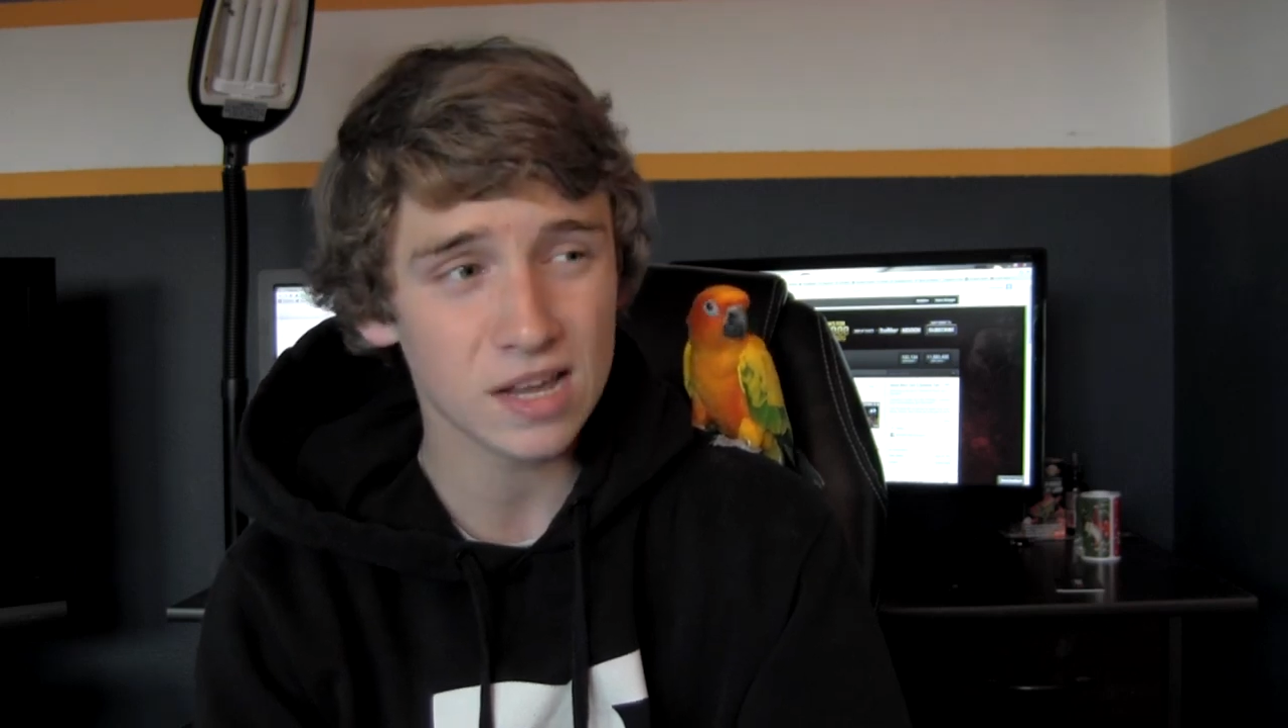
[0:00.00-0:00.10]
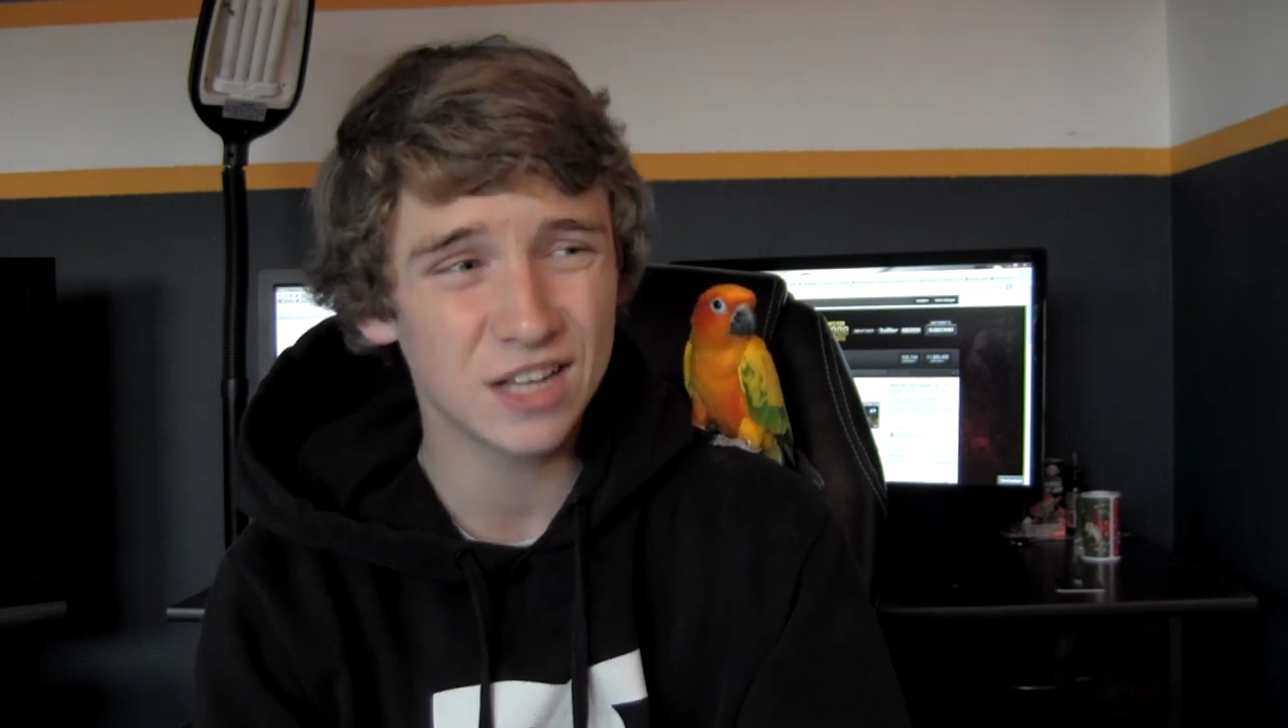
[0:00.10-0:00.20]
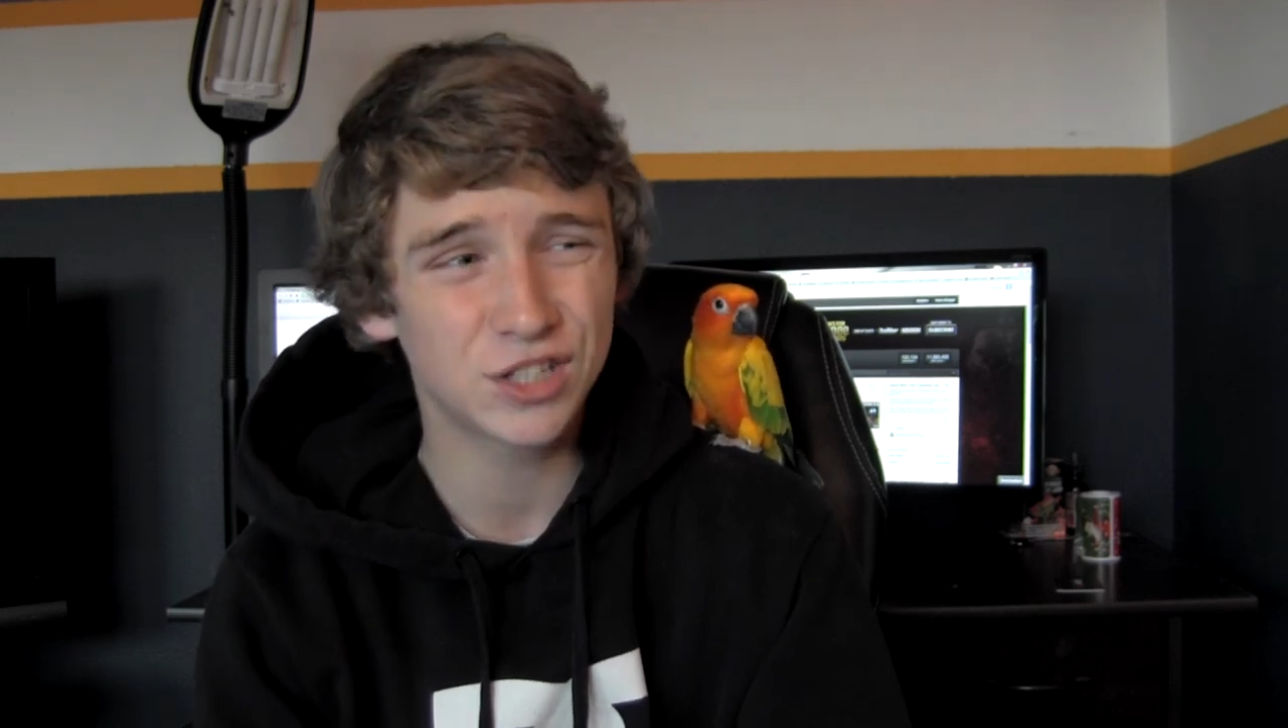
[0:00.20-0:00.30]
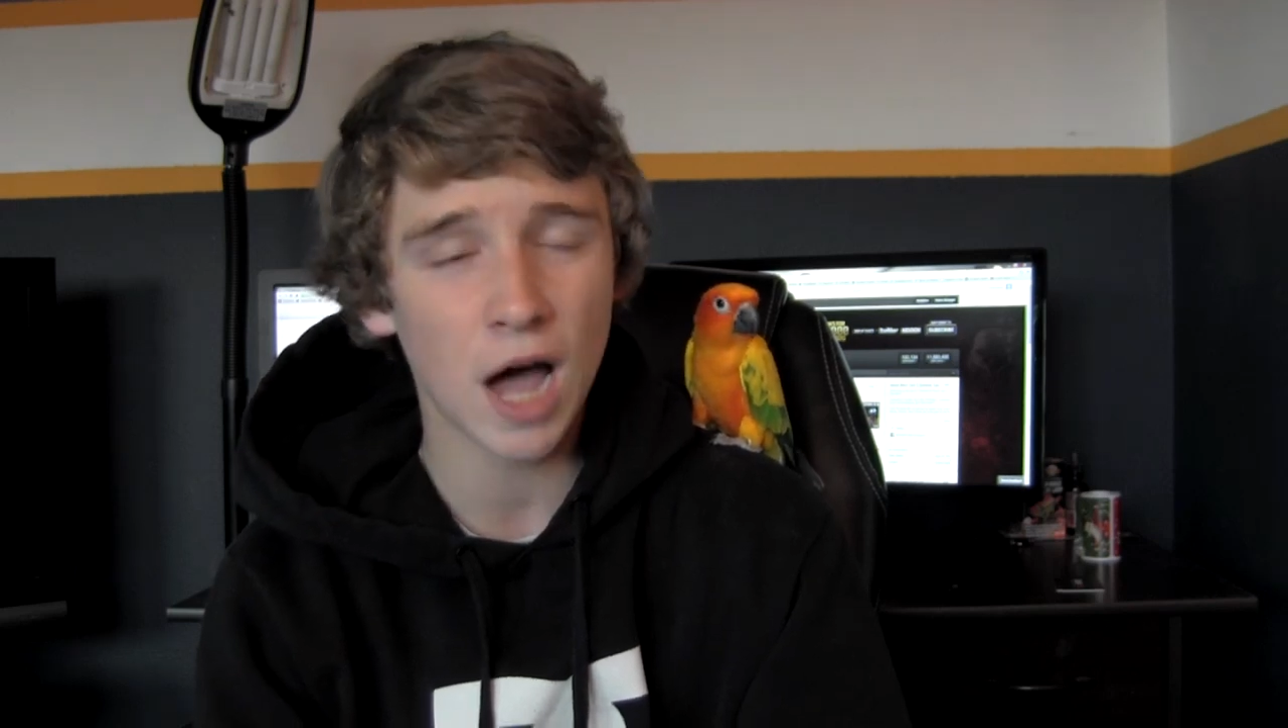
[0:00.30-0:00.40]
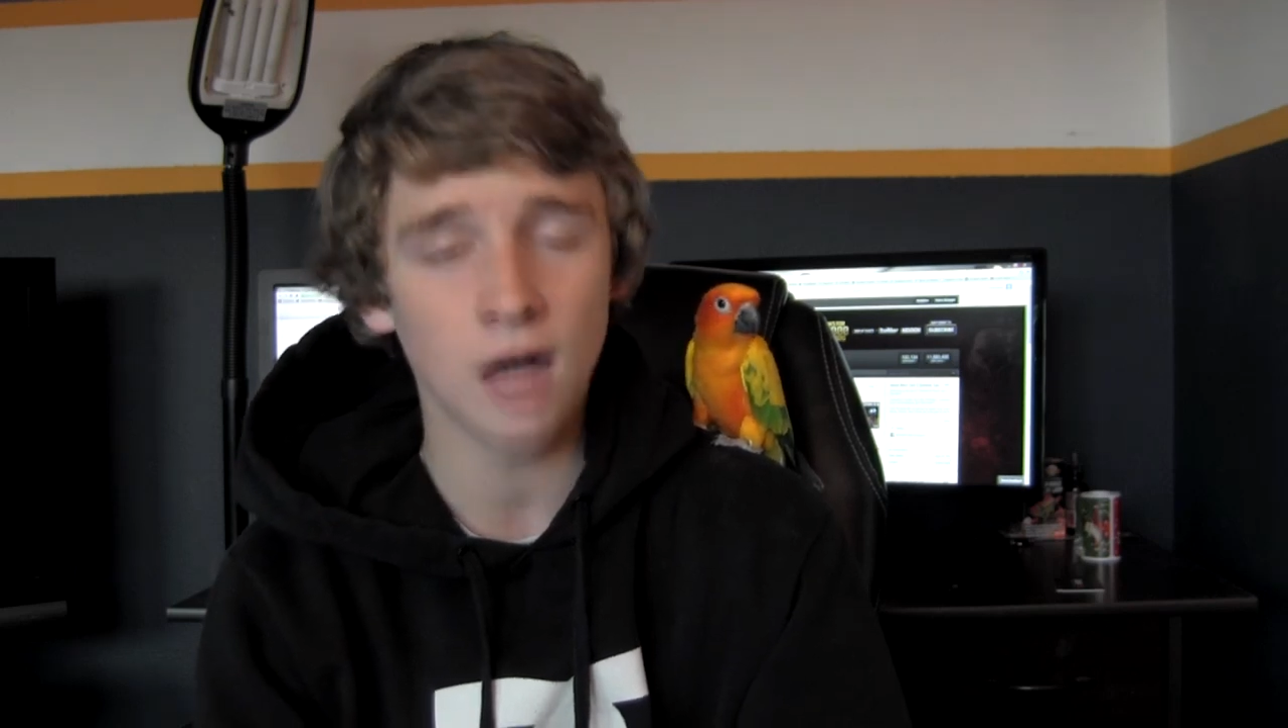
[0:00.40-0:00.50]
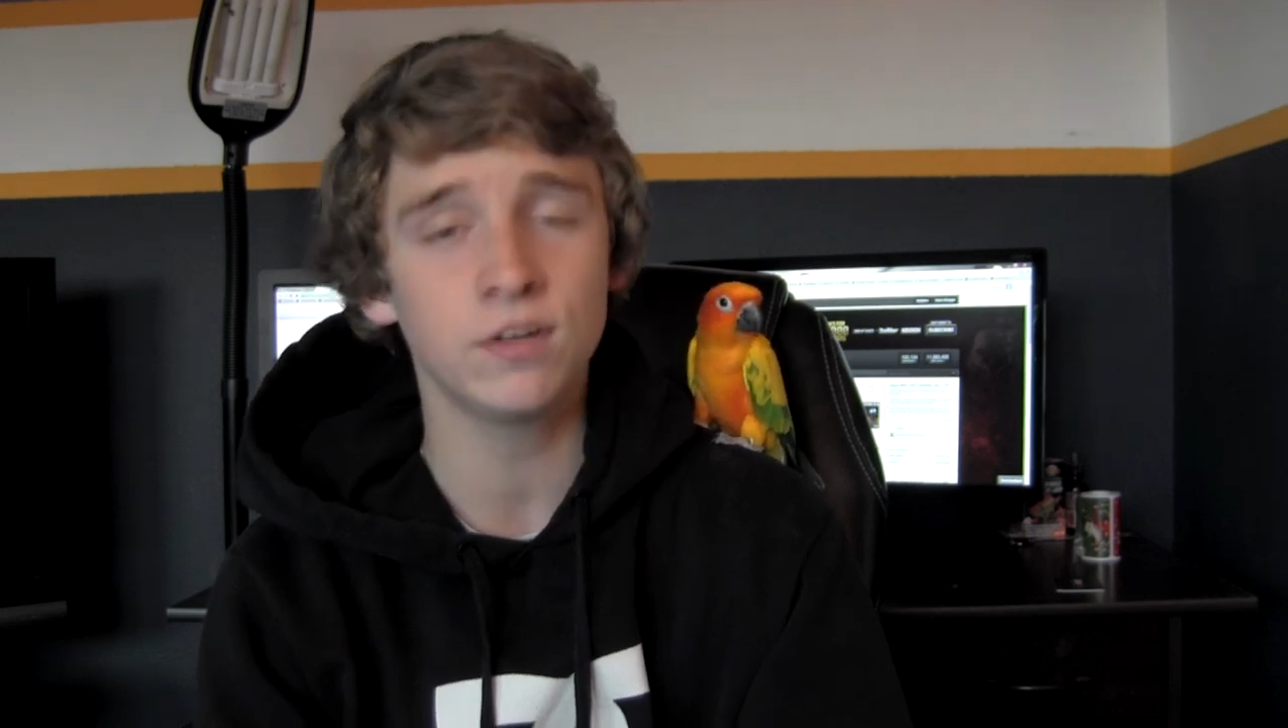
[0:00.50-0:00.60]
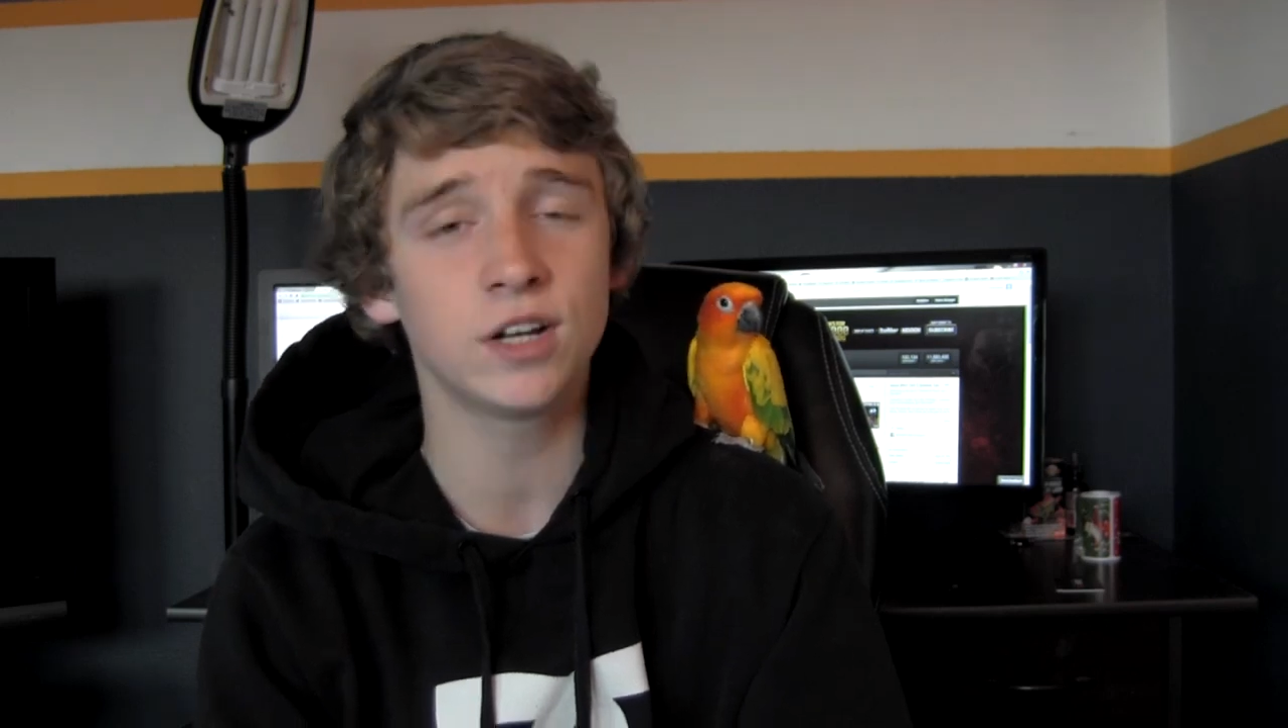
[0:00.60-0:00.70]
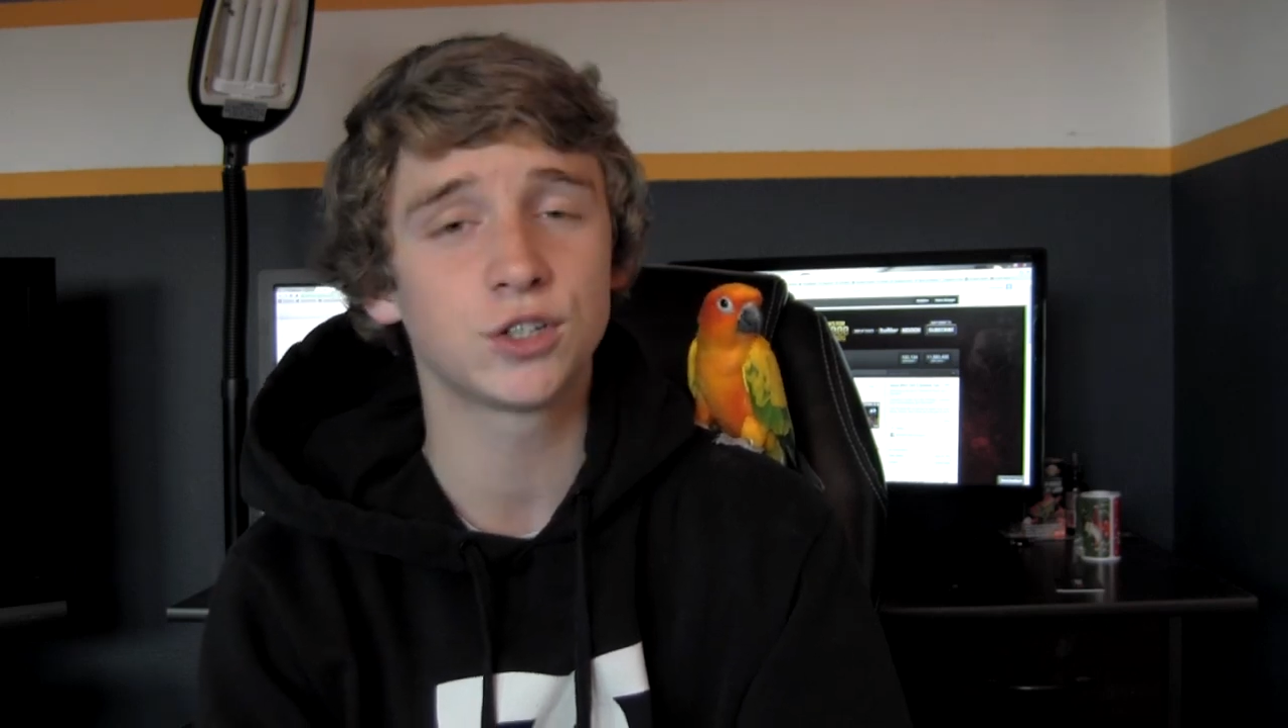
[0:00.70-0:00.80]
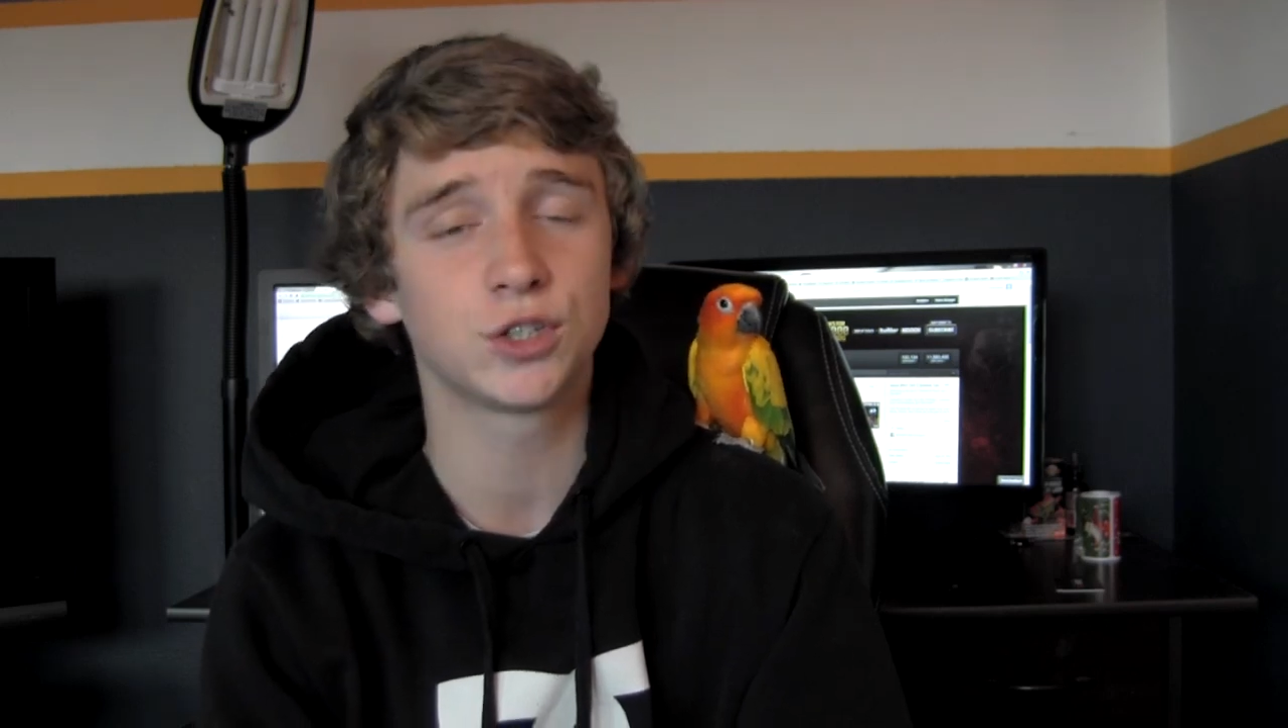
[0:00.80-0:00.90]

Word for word: is kind of in a